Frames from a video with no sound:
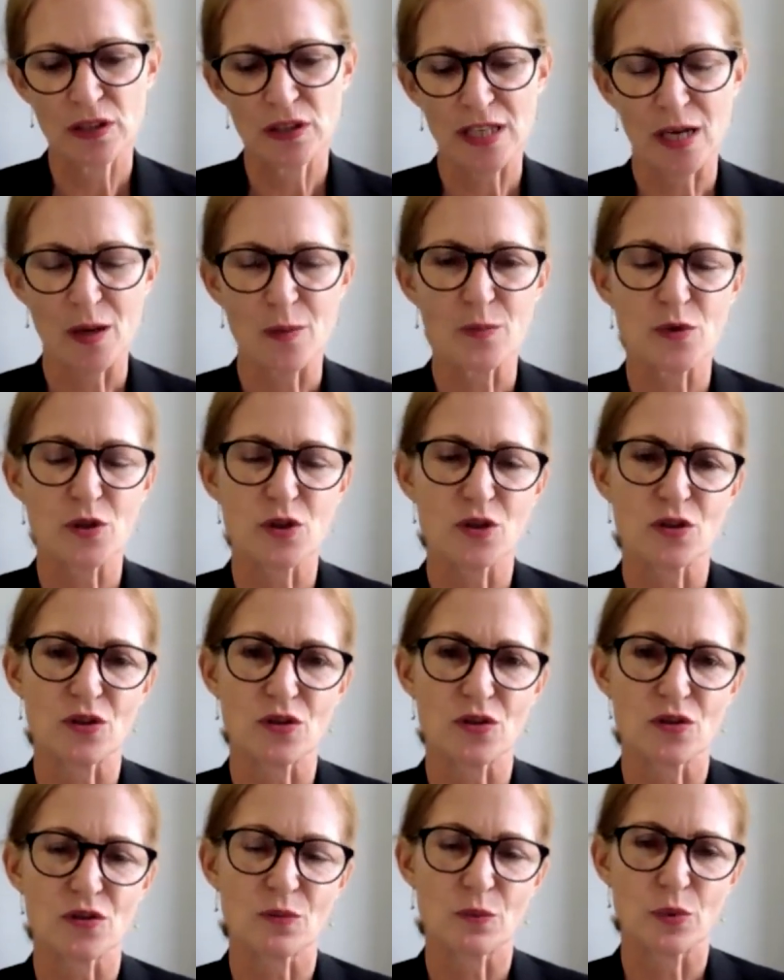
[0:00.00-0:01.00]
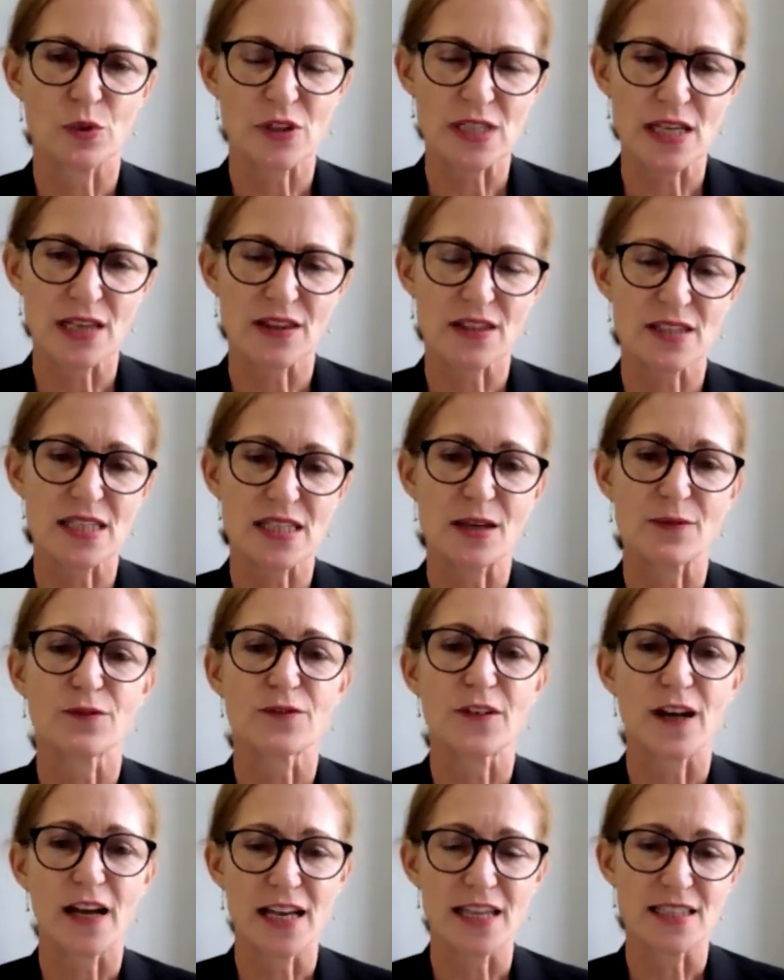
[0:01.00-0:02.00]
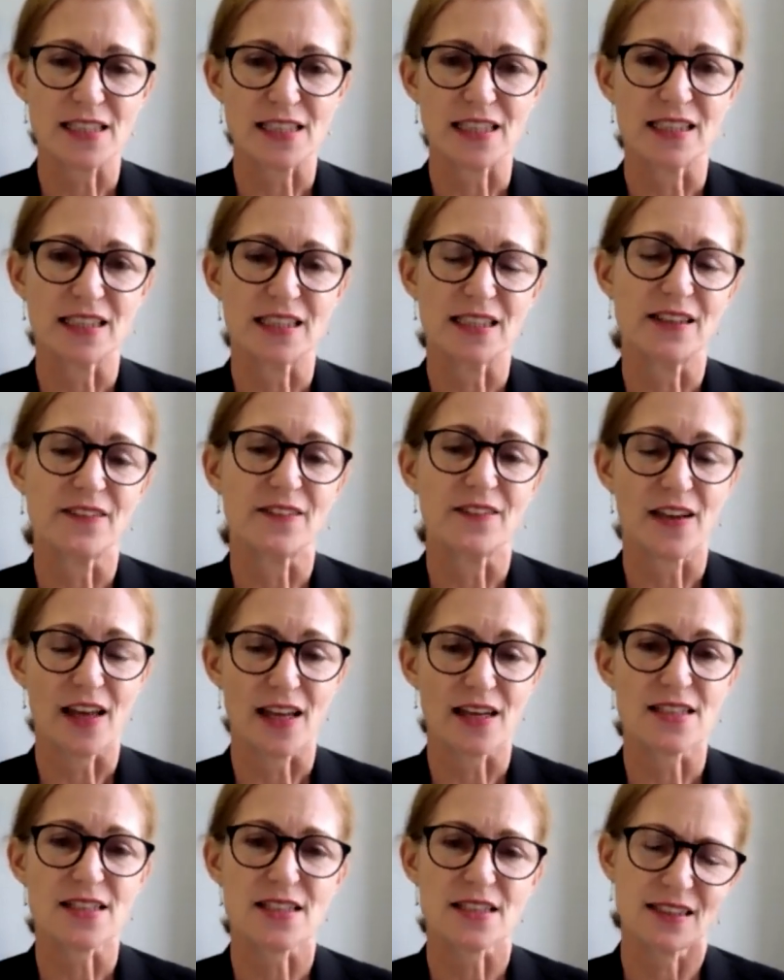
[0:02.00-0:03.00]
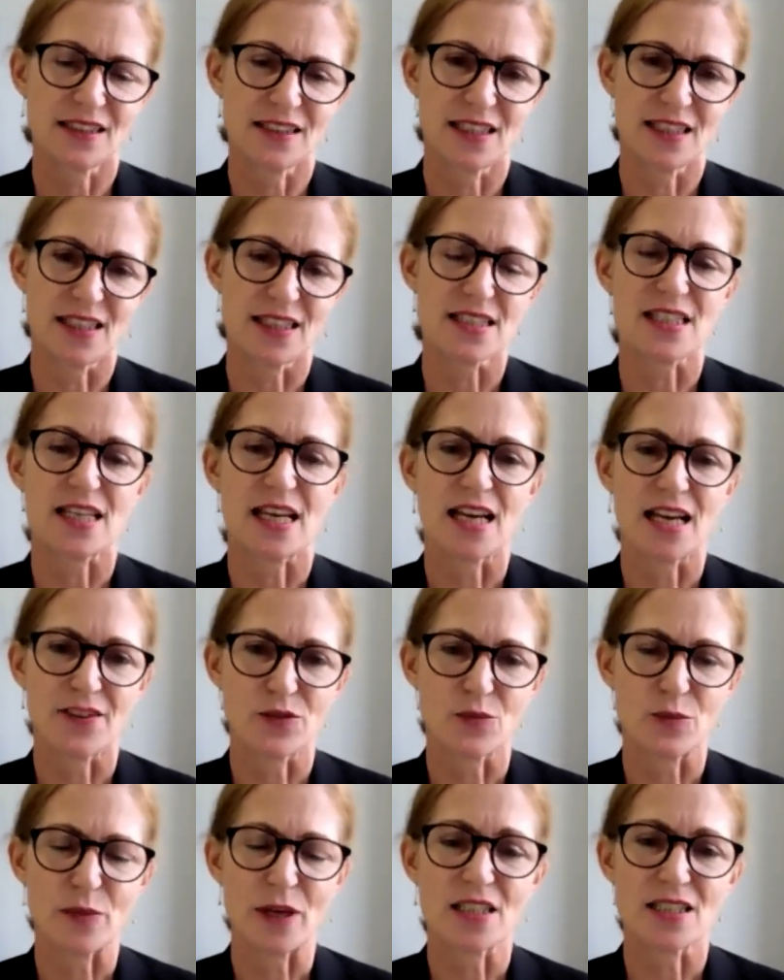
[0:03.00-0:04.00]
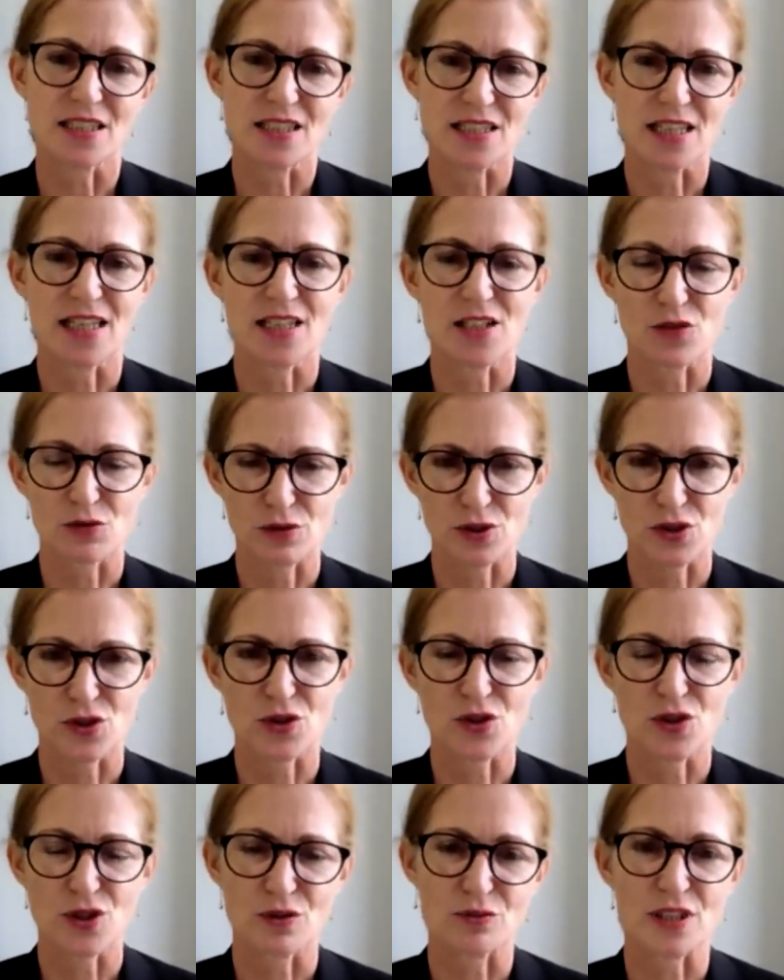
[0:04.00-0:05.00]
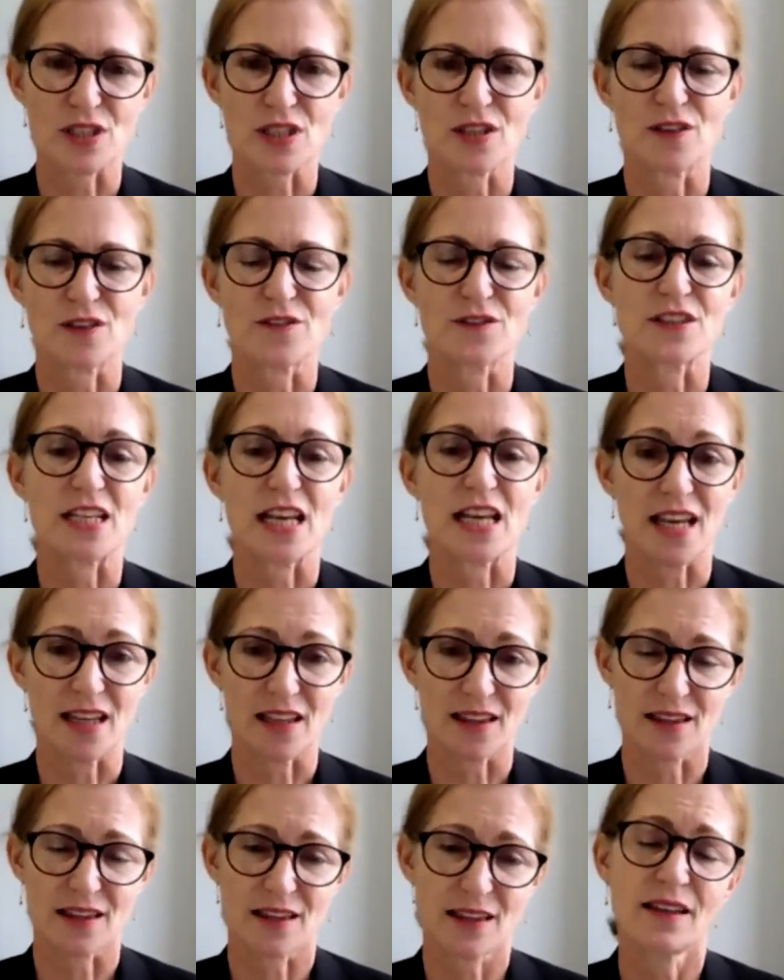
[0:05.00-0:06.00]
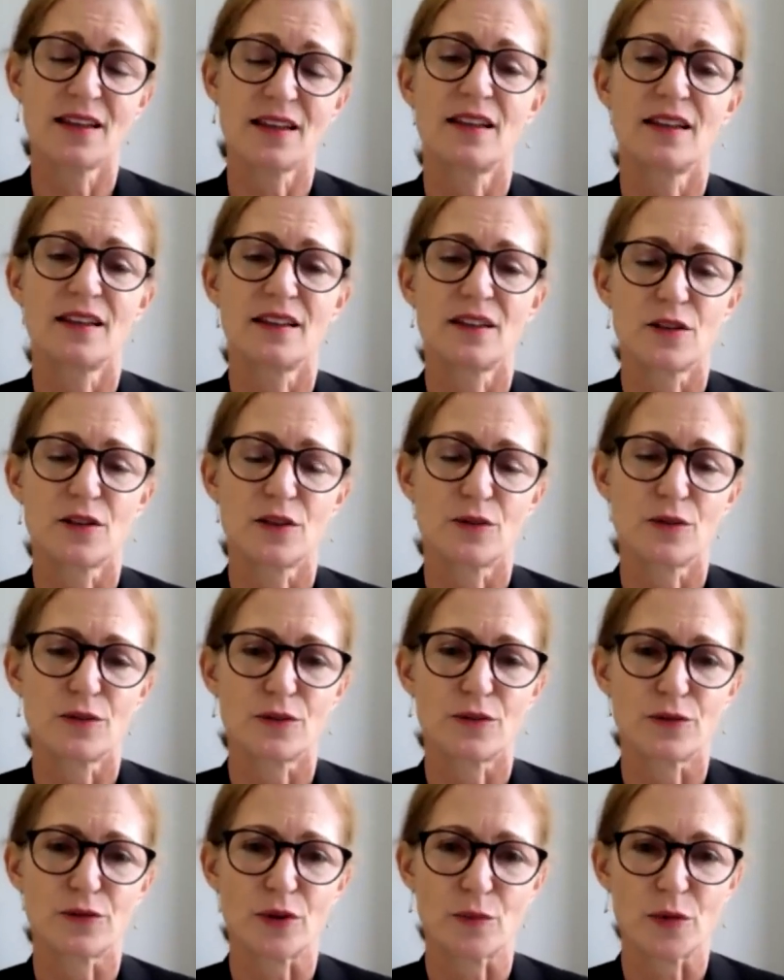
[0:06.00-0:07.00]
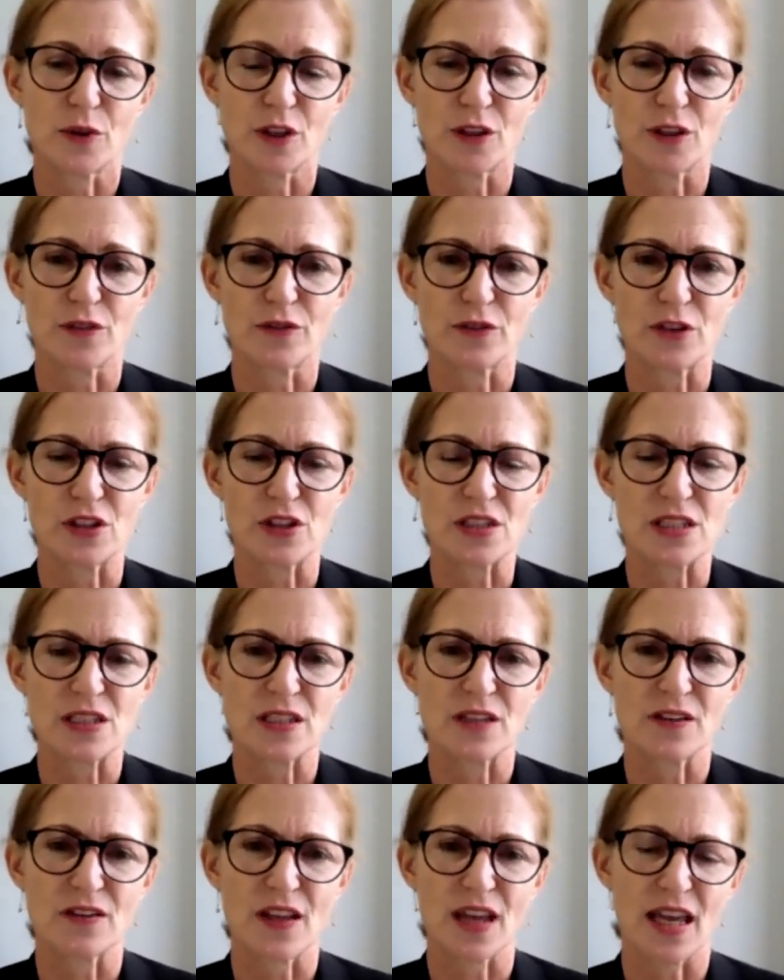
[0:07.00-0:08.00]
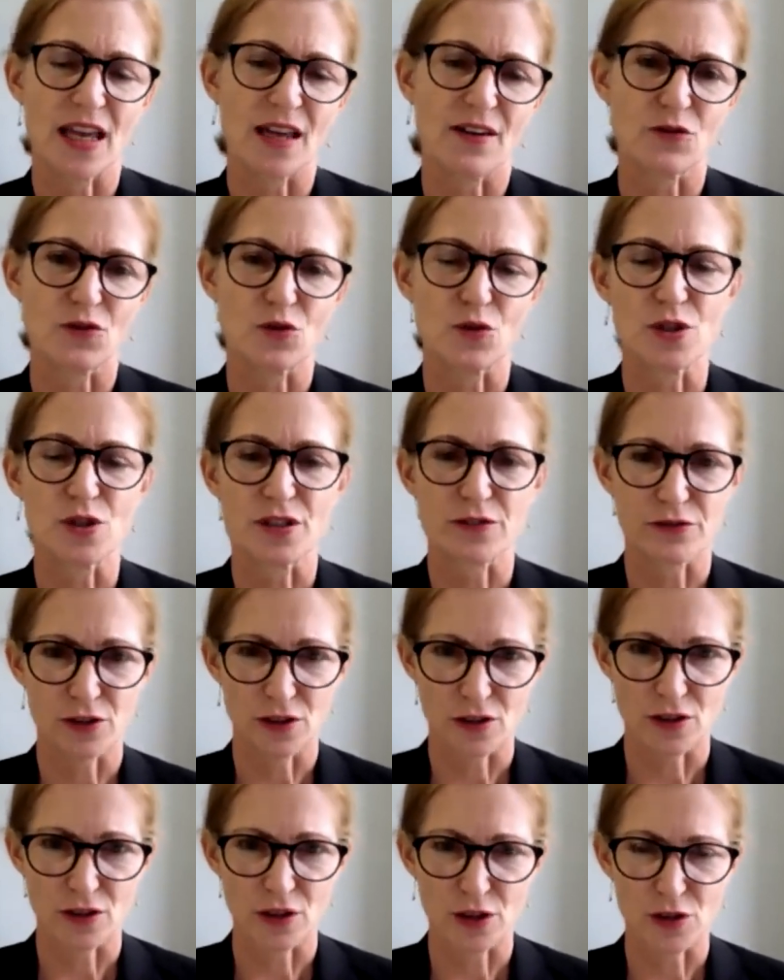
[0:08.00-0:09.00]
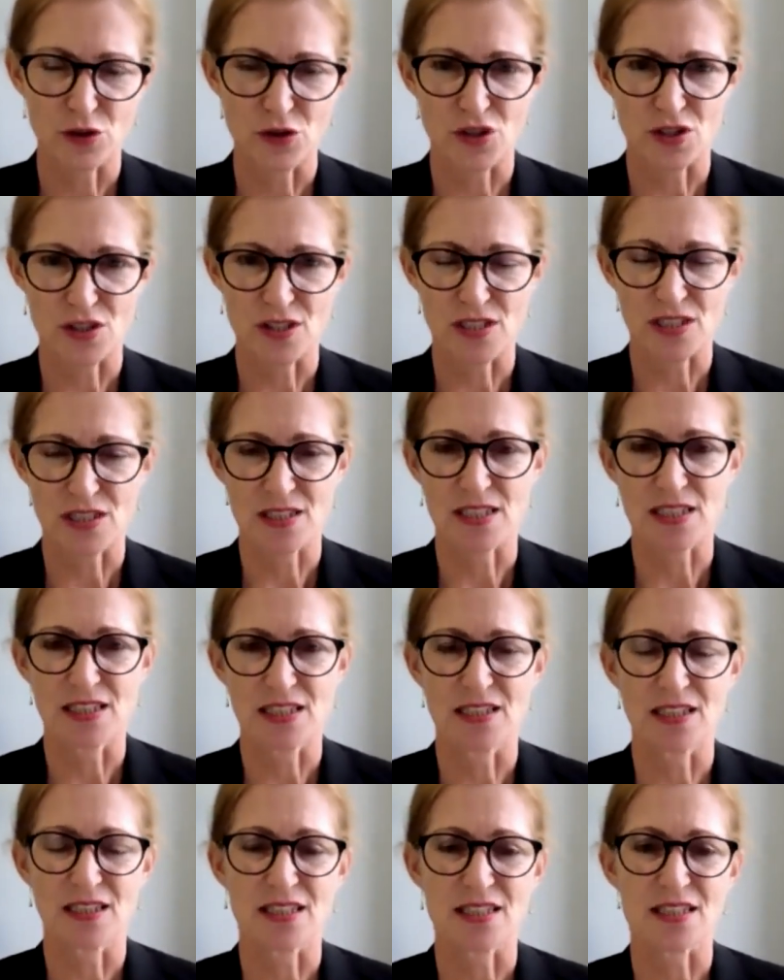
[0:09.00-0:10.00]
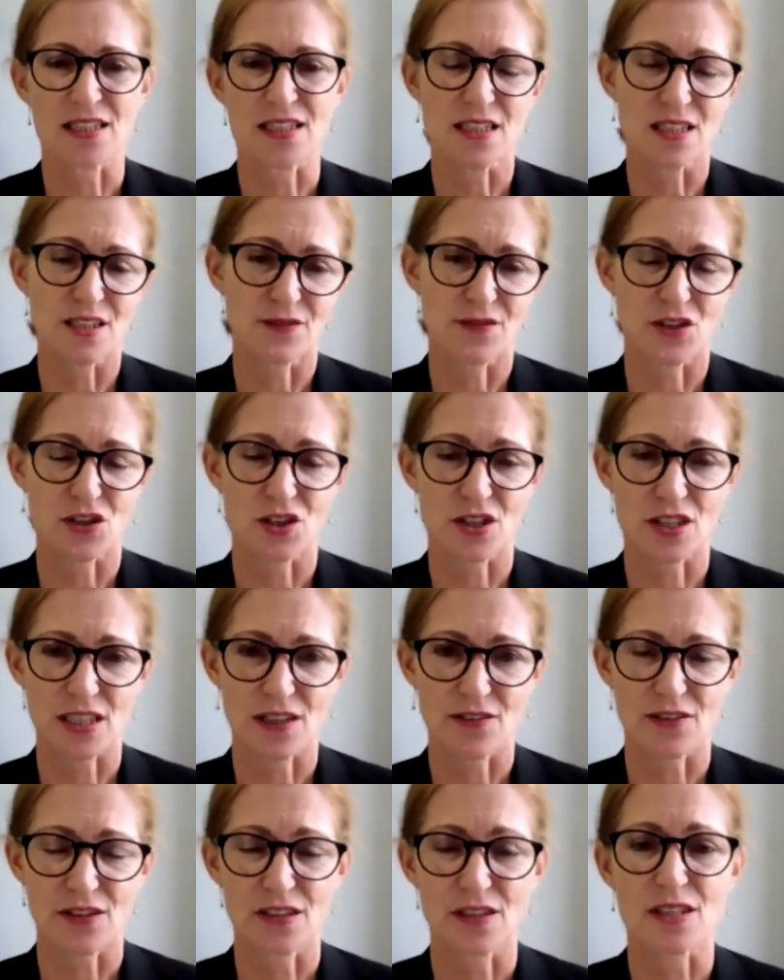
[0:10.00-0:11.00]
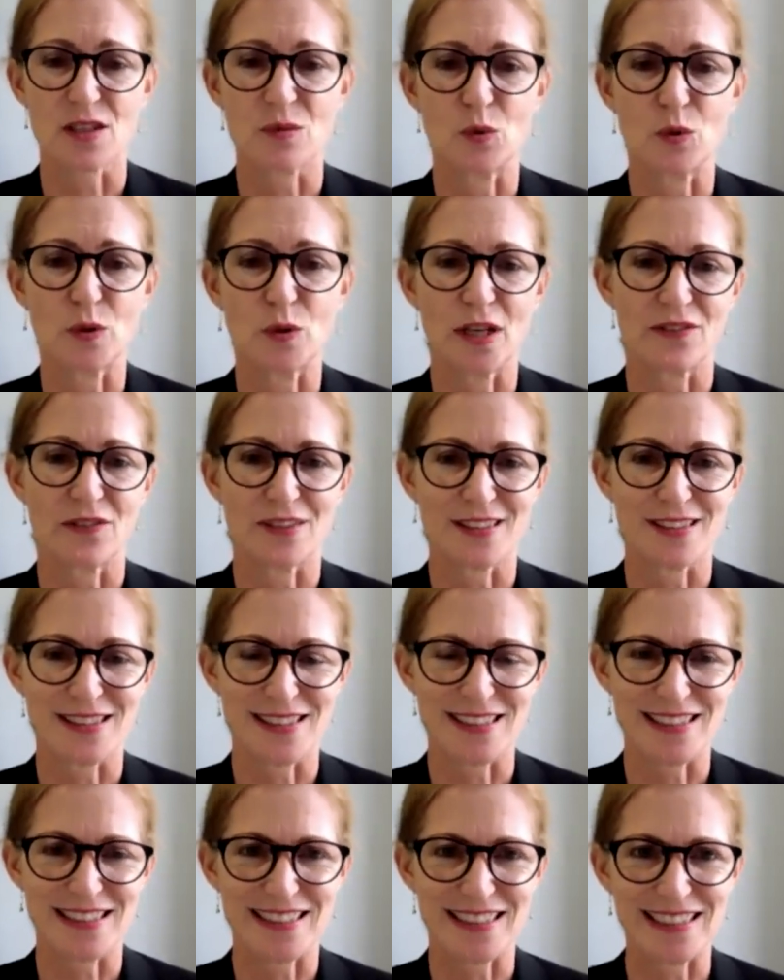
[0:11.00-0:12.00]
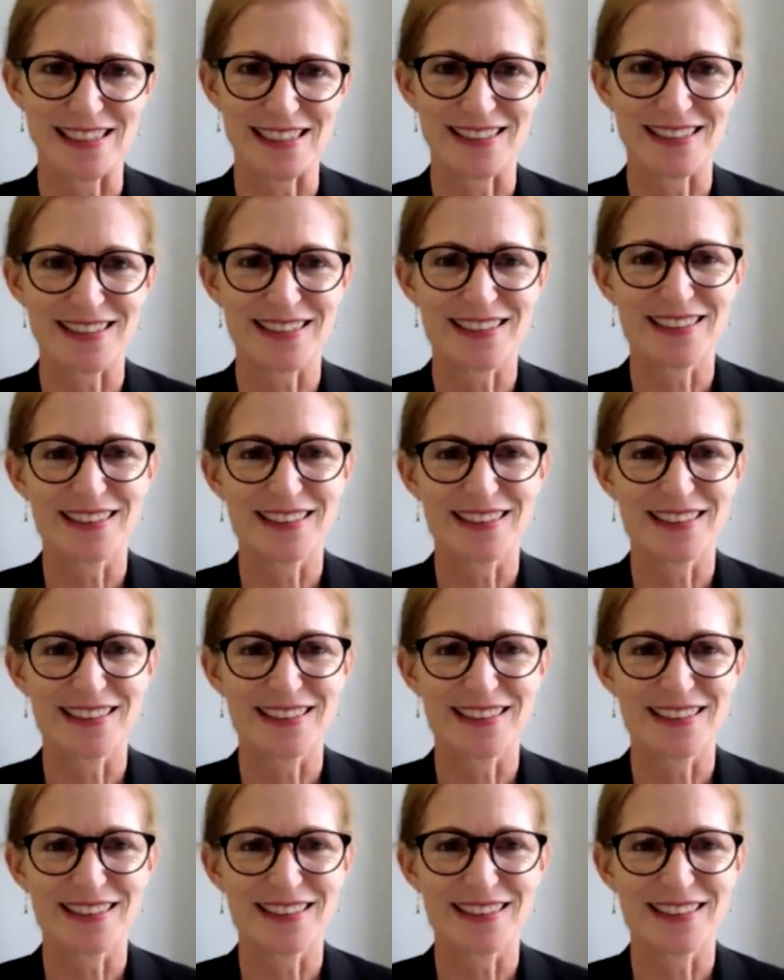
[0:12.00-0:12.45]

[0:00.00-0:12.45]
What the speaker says: present the same finding in that, yes, ivermectin does reduce the risk of death from COVID, they have drawn different conclusions and said that there's insufficient evidence and more evidence is needed.